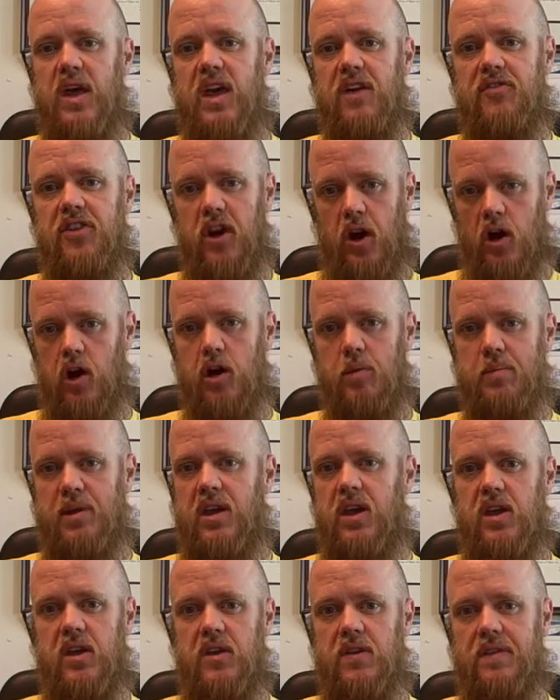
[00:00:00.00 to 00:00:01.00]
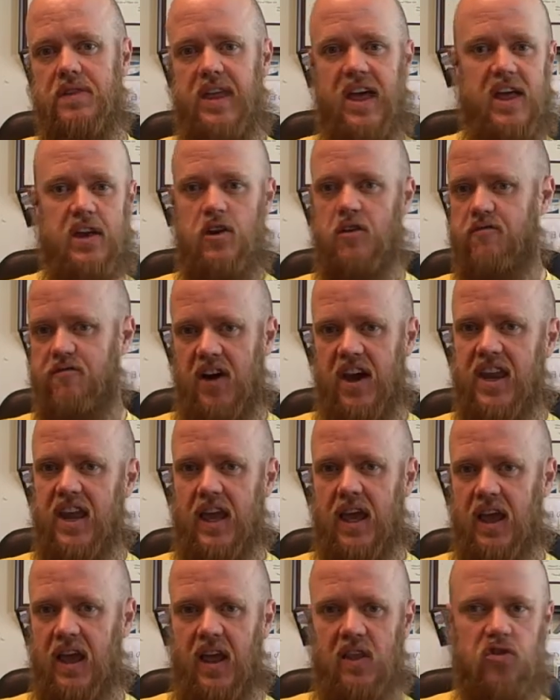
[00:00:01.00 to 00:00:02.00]
if the army that you're
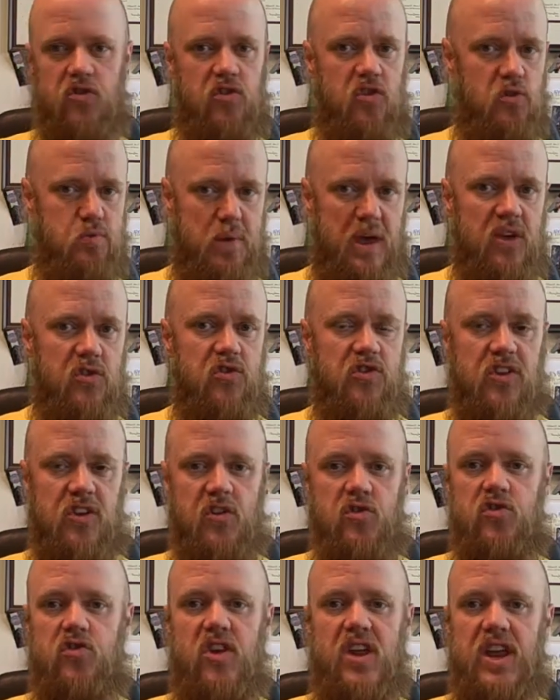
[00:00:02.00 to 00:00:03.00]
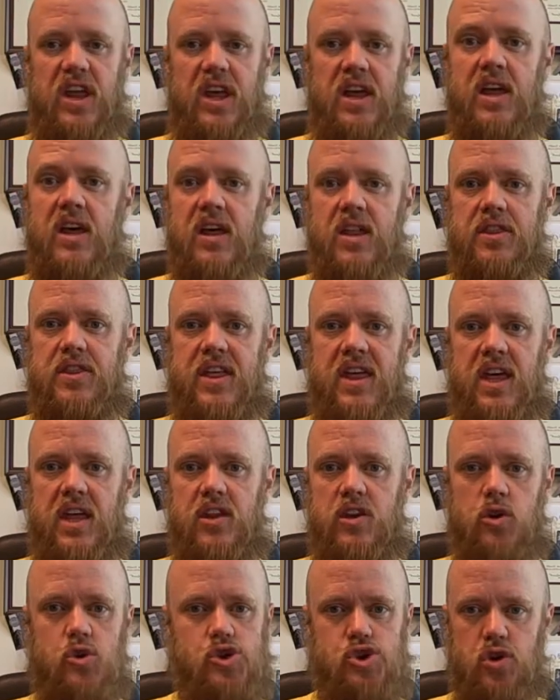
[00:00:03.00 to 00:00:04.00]
fighting against is based in a city,
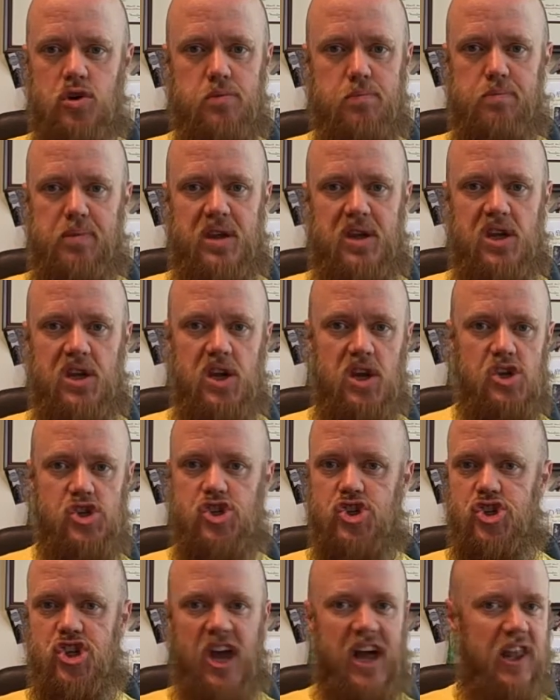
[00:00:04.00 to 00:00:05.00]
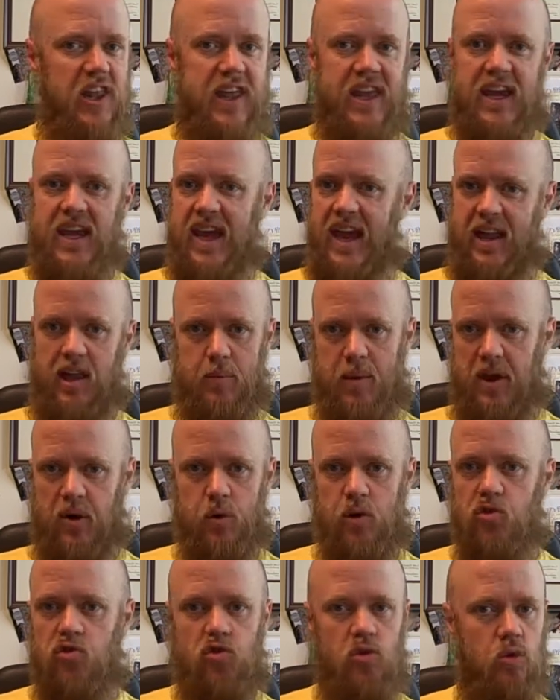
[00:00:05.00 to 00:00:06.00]
then you shouldn't be shelling
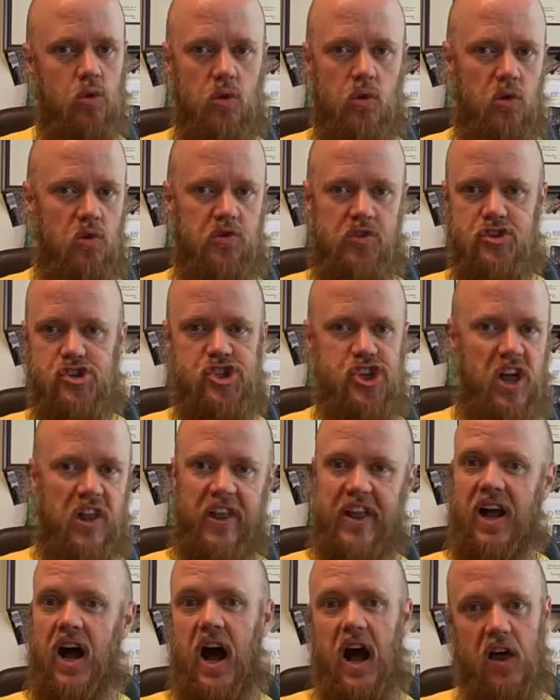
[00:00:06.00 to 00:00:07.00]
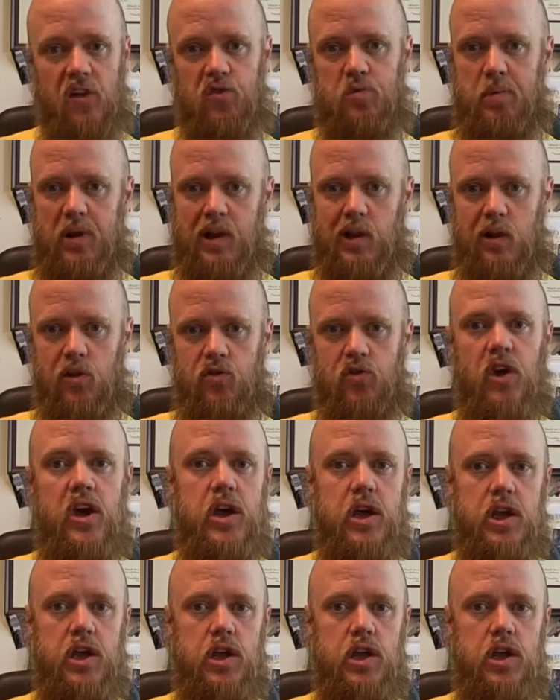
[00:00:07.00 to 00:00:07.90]
elementary schools and shelling hospitals.